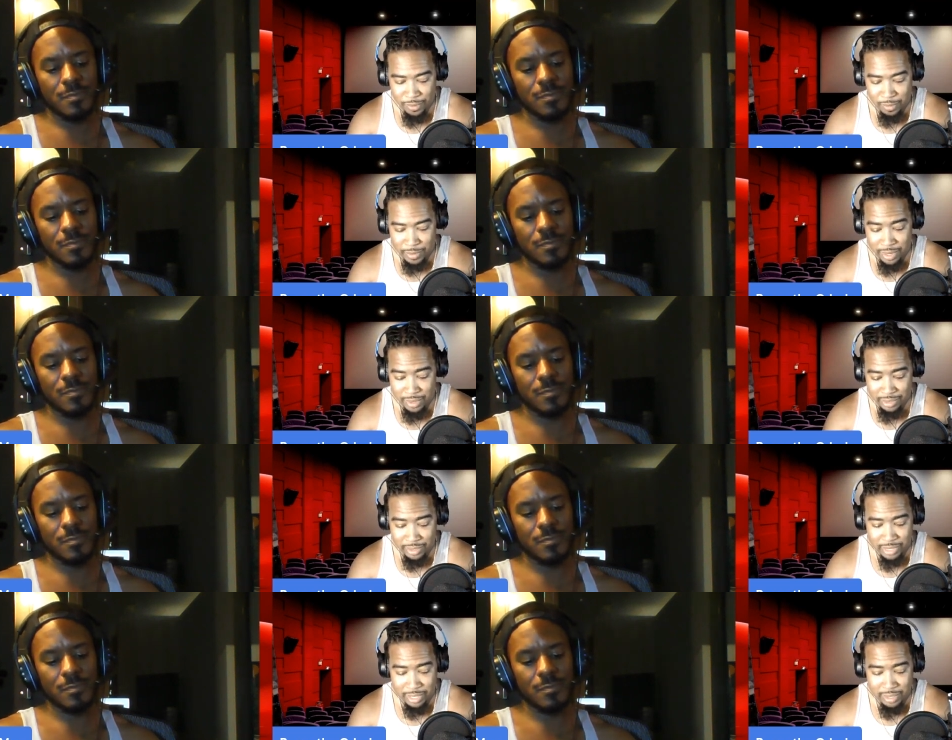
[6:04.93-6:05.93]
Speaker 1: around. They're
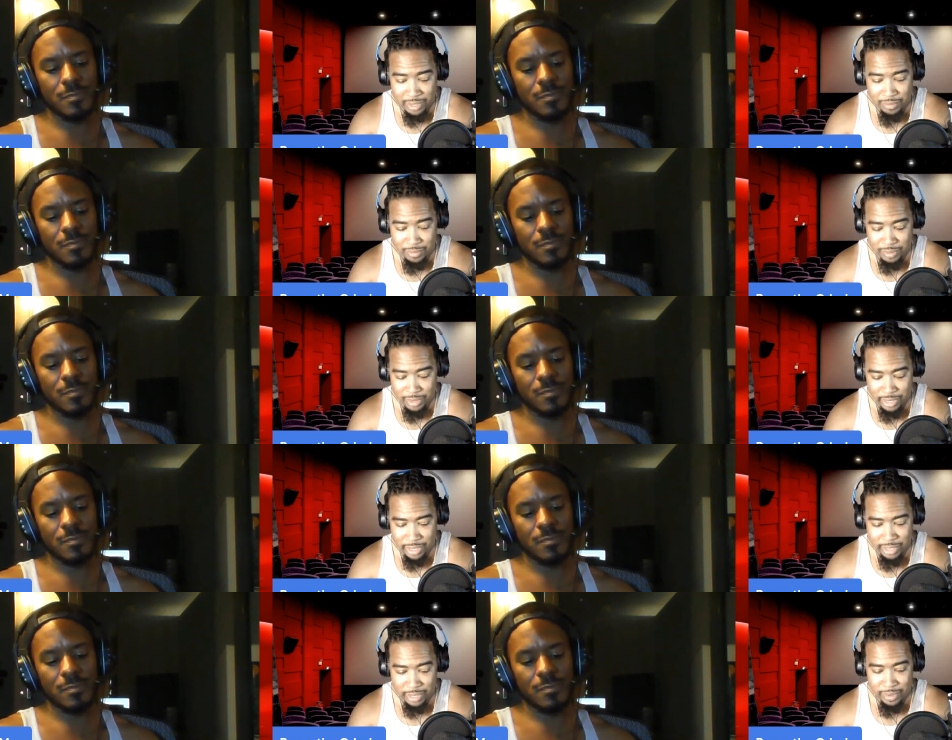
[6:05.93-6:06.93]
just killing it,
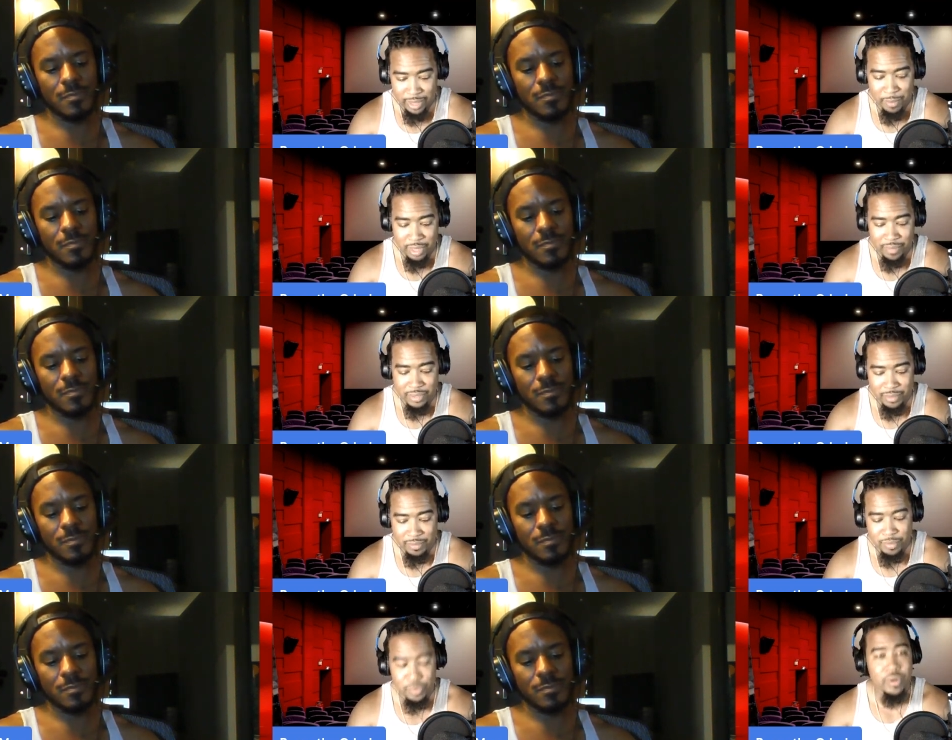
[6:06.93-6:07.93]
and I'm loving it
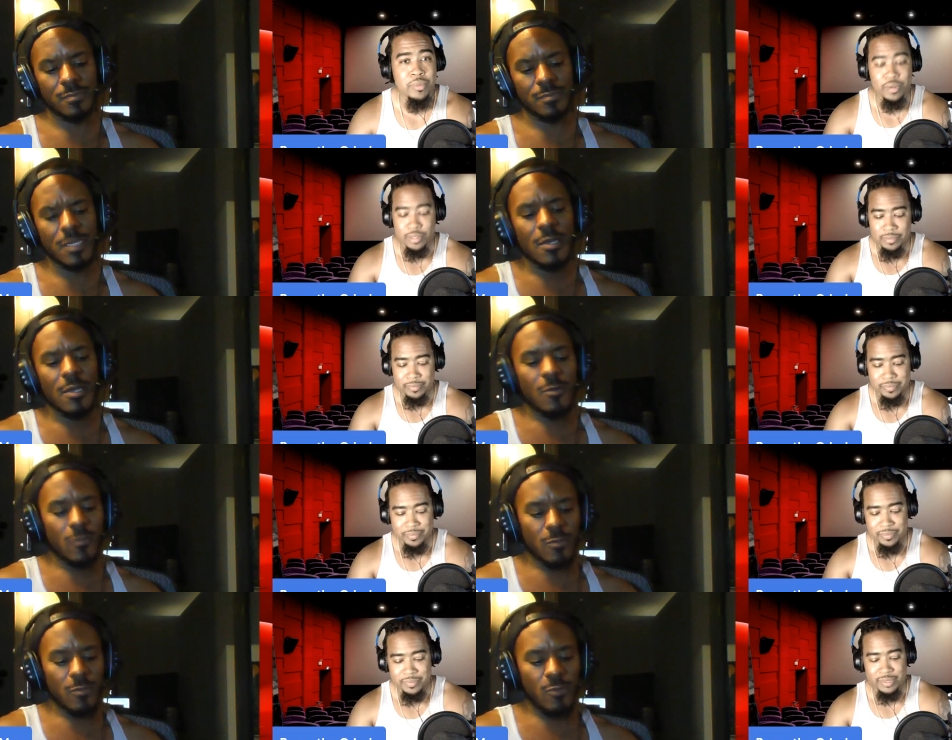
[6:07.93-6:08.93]
more and more.
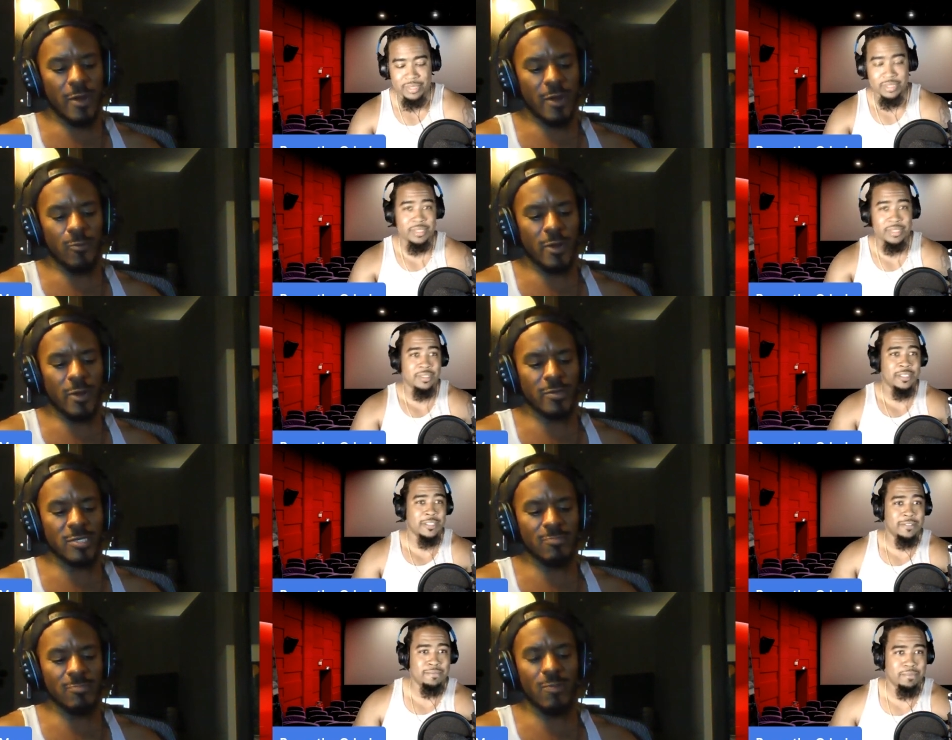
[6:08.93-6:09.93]
I
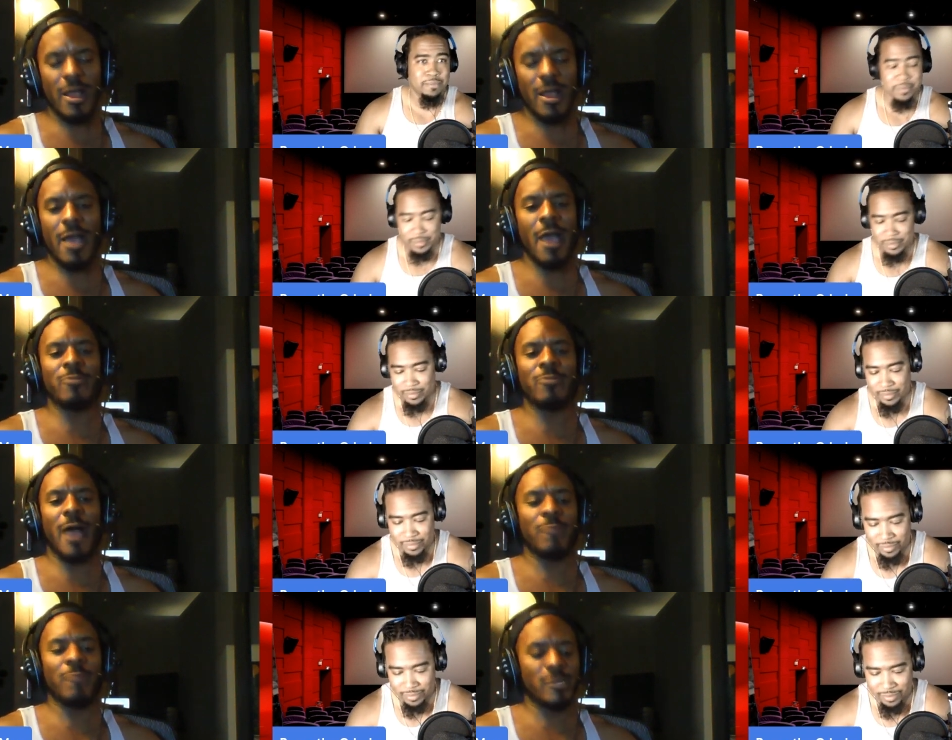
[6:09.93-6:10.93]

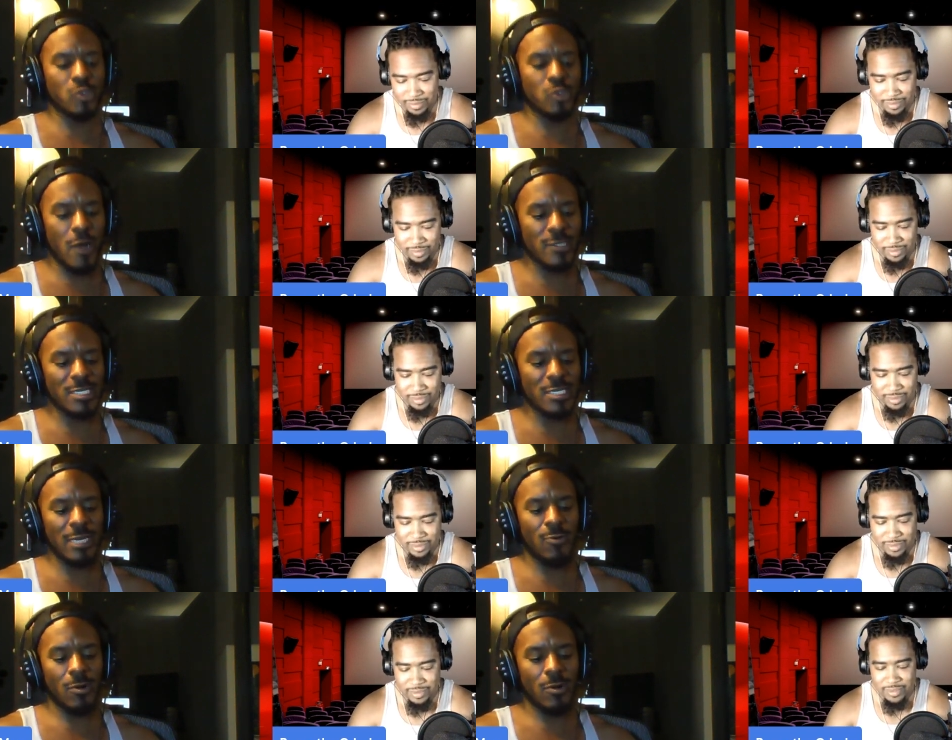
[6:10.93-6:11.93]
Speaker 2: want a Tron
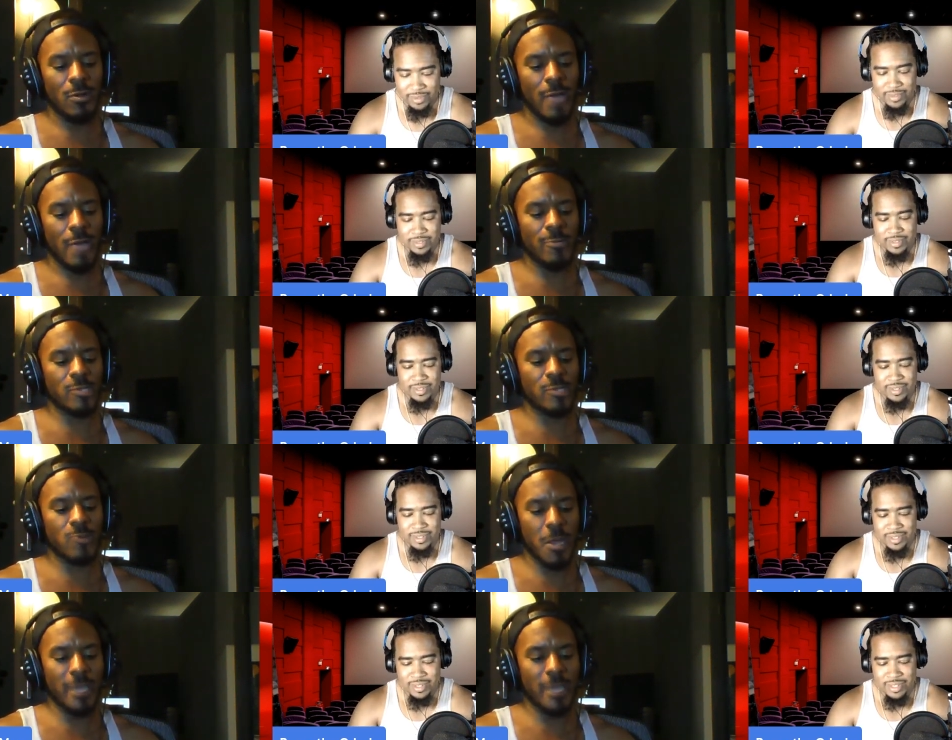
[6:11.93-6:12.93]
sequel. I want a
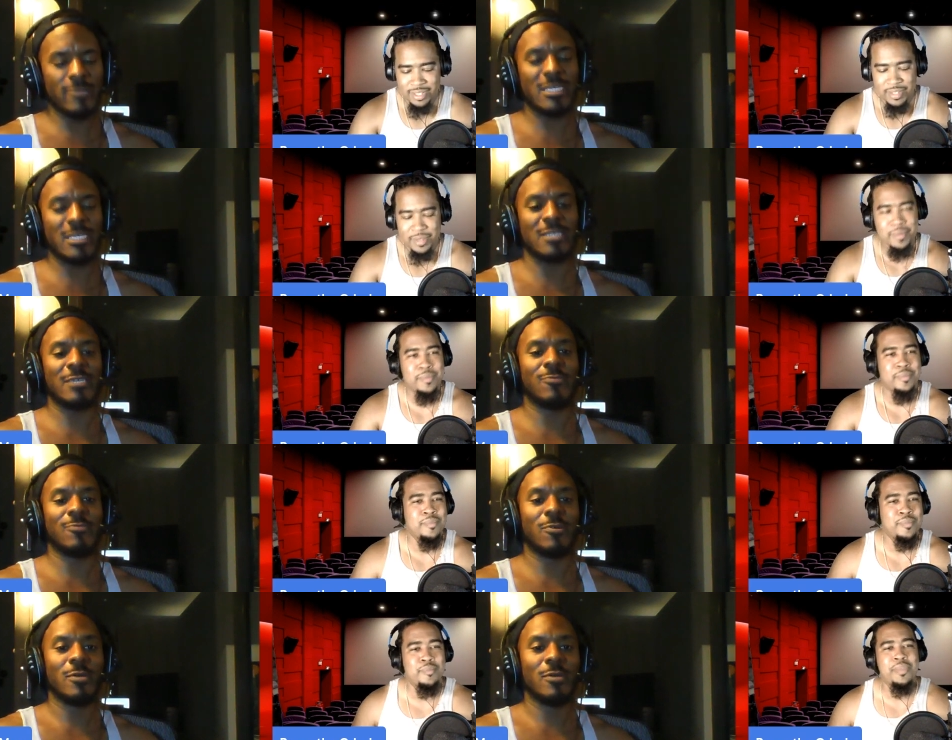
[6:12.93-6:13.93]
Tron Legacy
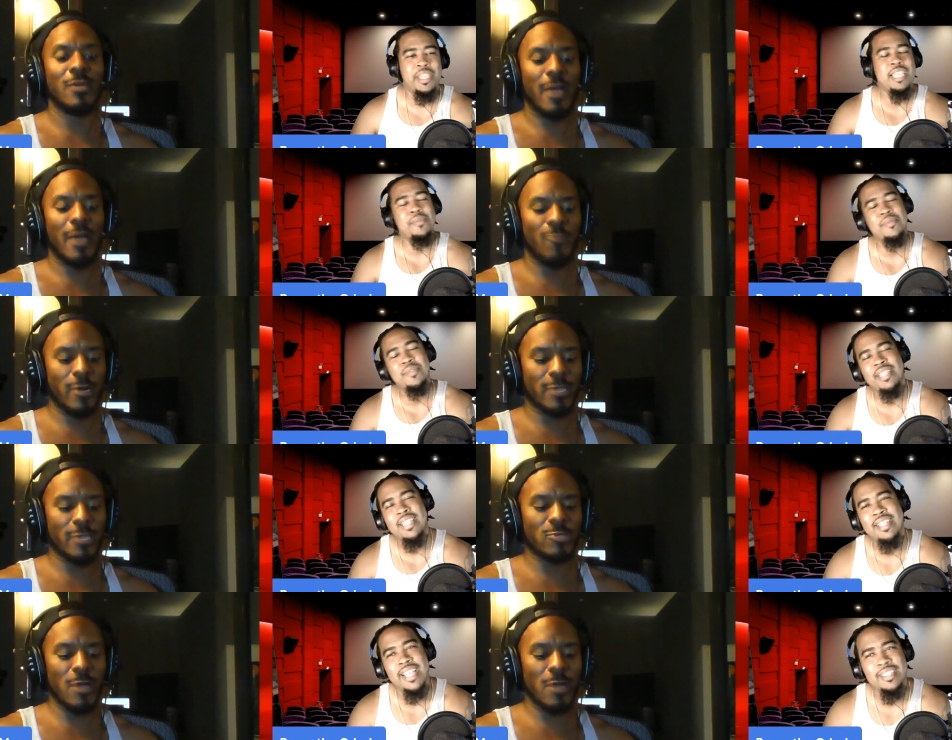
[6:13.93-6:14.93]
sequel. People
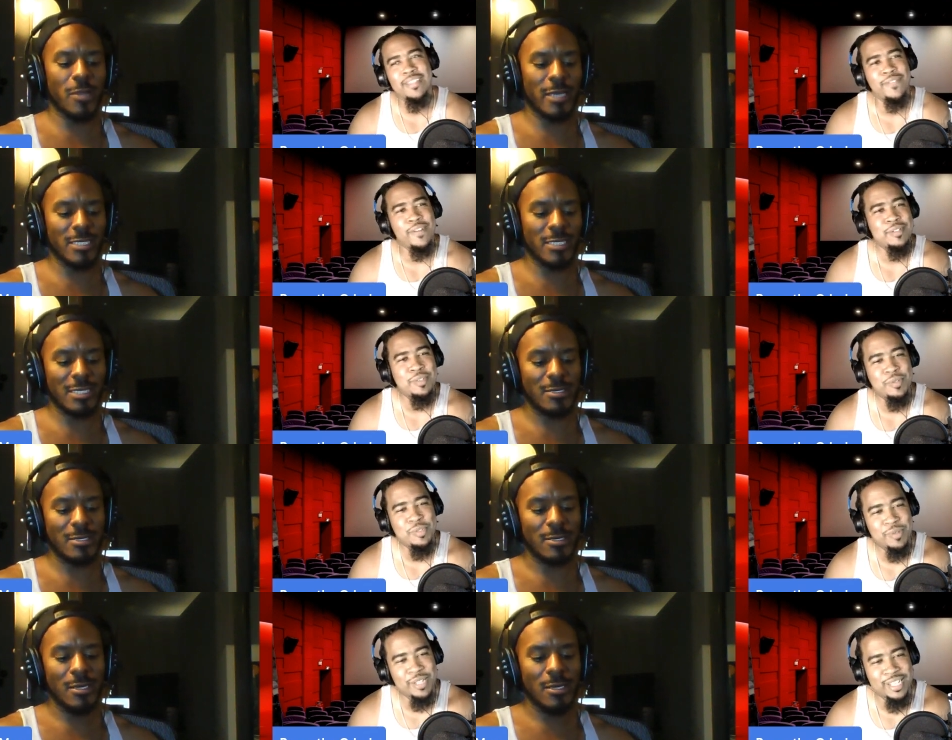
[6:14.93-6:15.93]
didn't like the first two
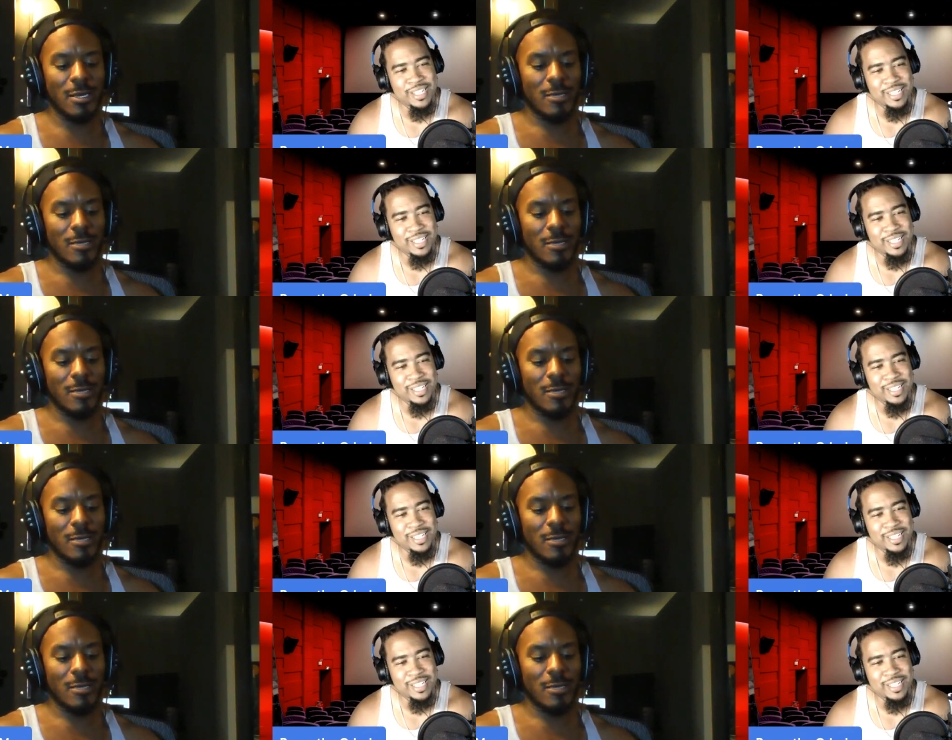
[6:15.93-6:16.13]
Tron.